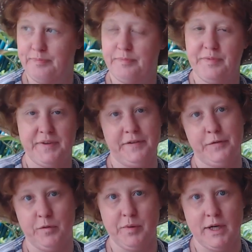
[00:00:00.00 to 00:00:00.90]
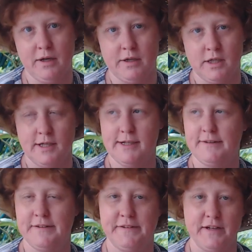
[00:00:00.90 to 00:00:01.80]
since we've been out here and
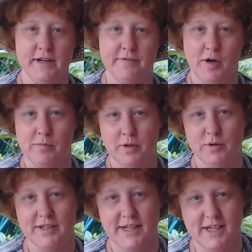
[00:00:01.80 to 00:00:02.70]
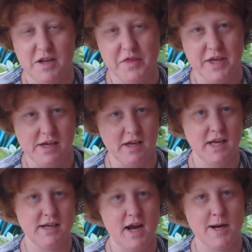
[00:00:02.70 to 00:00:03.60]
since I have uploaded anything,
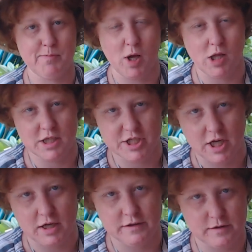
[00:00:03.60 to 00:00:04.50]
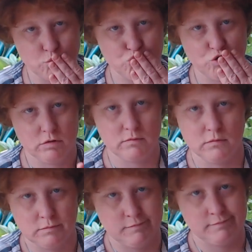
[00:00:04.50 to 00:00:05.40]
and I apologize
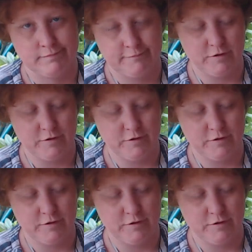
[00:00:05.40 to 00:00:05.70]
for